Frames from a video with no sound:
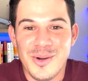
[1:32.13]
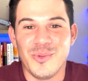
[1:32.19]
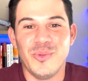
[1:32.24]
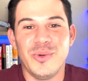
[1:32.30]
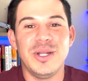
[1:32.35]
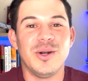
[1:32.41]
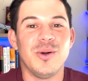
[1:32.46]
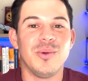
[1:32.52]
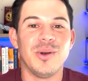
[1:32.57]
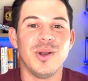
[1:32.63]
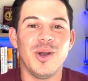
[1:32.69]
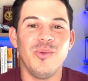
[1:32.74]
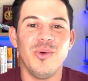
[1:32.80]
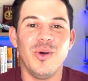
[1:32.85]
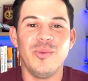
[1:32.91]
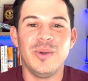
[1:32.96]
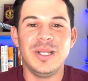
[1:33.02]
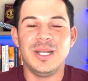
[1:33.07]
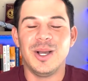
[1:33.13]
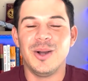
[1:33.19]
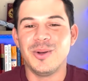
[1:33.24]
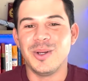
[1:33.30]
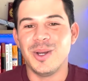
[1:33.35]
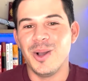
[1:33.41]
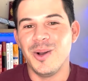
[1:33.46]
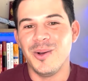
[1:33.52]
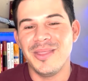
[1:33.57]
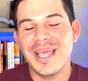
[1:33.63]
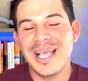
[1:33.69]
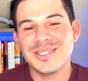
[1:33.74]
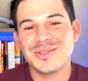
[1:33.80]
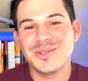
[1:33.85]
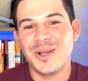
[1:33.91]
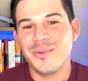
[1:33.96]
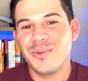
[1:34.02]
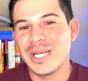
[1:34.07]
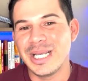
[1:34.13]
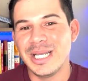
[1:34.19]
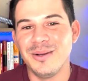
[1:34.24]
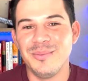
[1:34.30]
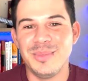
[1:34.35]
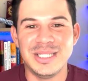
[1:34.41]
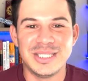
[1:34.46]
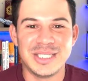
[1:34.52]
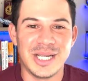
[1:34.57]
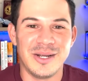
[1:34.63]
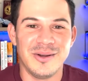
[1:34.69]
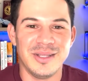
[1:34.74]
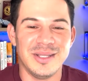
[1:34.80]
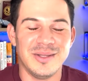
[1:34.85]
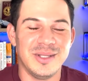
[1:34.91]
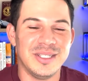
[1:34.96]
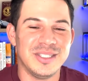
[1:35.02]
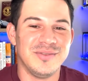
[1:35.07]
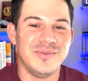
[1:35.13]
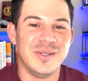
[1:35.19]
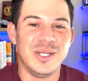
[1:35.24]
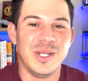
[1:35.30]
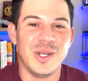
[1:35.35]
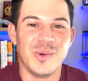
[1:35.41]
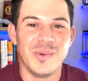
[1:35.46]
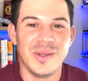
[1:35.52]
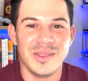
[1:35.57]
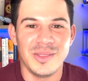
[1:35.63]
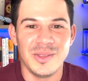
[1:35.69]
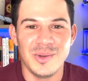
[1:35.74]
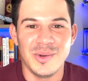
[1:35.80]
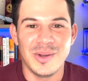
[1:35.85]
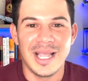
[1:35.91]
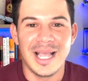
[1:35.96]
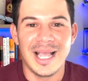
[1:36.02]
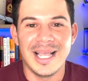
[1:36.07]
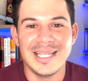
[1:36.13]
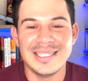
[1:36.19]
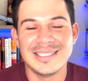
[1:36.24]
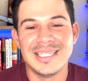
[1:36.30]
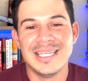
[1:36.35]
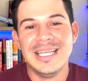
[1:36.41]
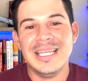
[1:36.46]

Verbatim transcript: We don't know what we don't know. That's why we're gonna be sharing this video with you guys.